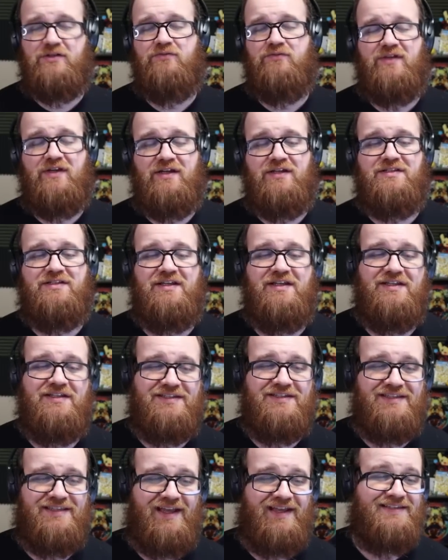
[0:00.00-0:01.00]
of these
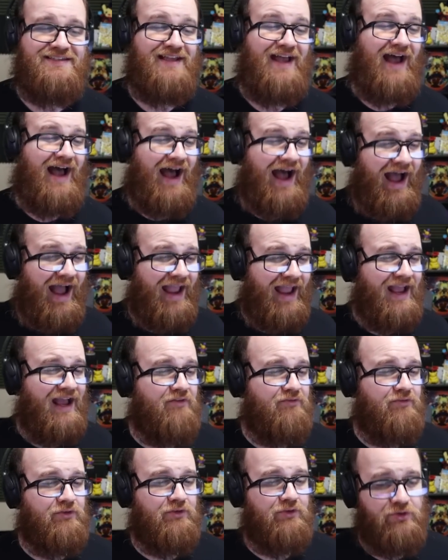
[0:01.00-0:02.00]
is this High
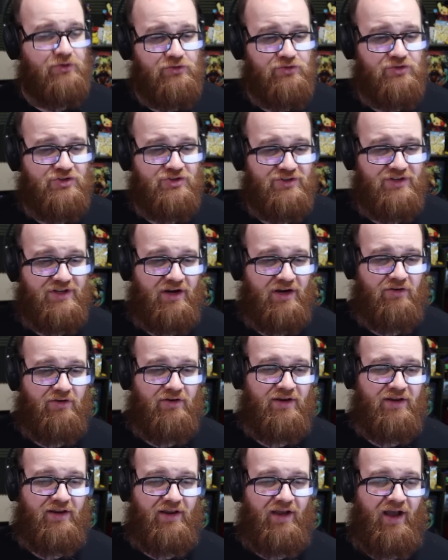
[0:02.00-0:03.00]

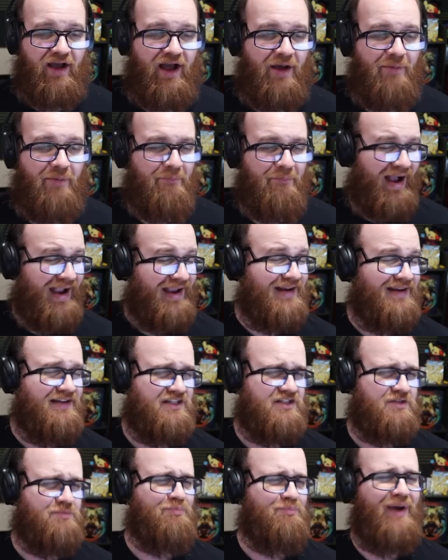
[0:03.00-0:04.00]
Evolutionary
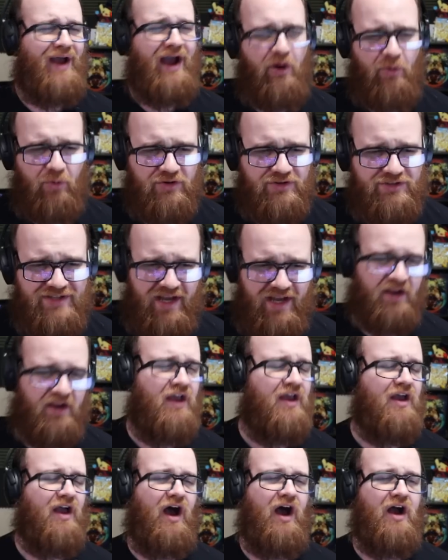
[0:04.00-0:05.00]
minus power deck.
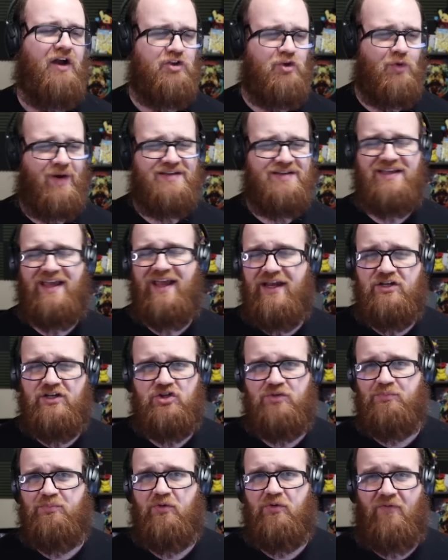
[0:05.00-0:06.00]
US
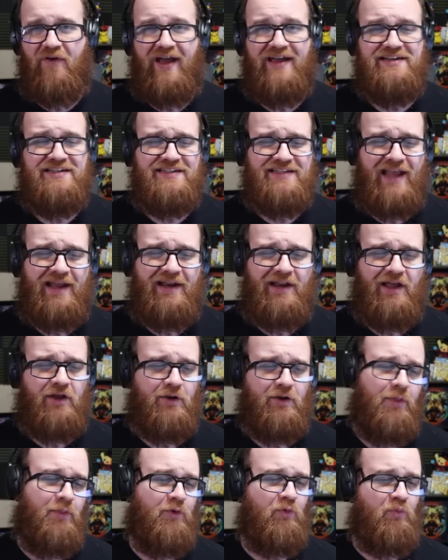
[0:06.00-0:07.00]
Agent provides yet
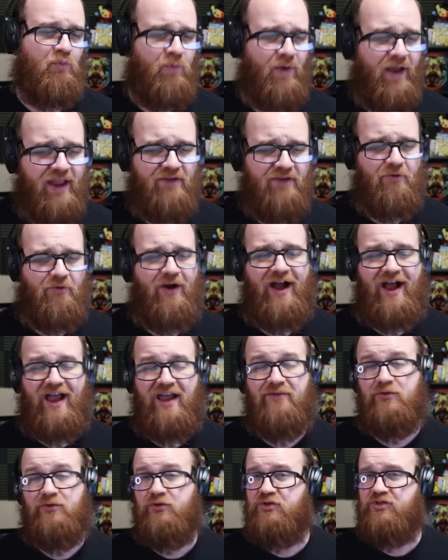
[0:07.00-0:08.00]
another way for High
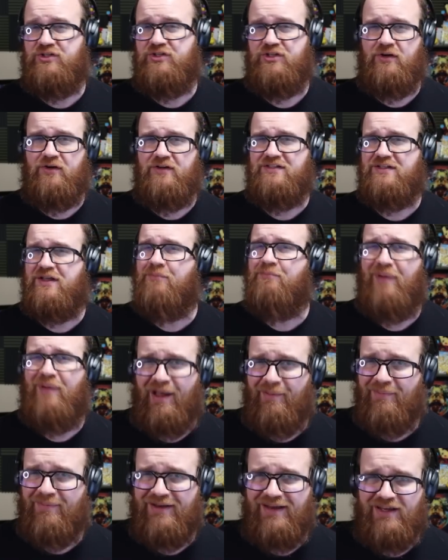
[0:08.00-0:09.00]
Evolutionary's
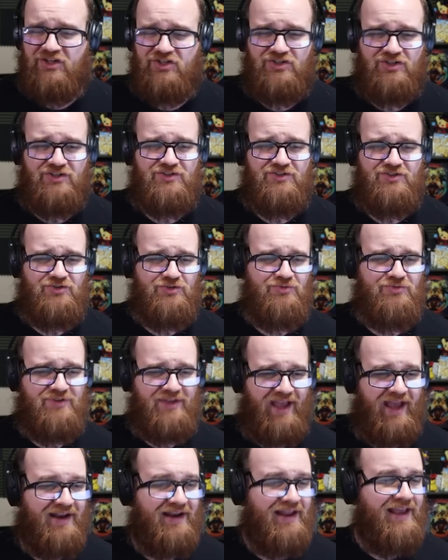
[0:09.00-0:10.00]
Abomination to
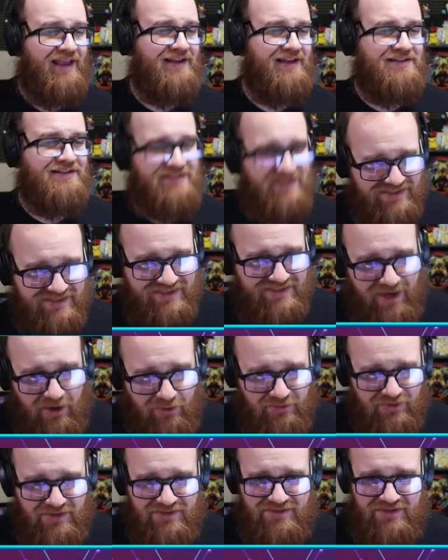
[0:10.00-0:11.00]
get
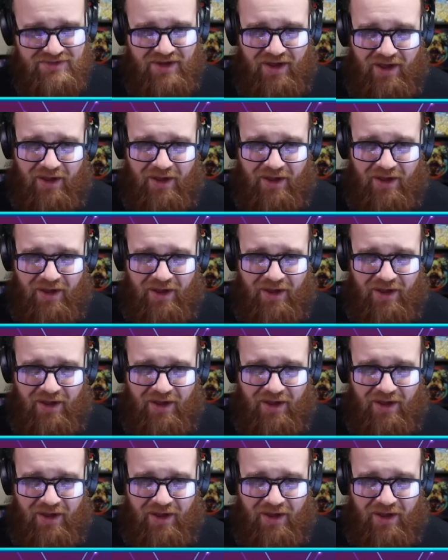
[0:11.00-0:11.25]
discounted.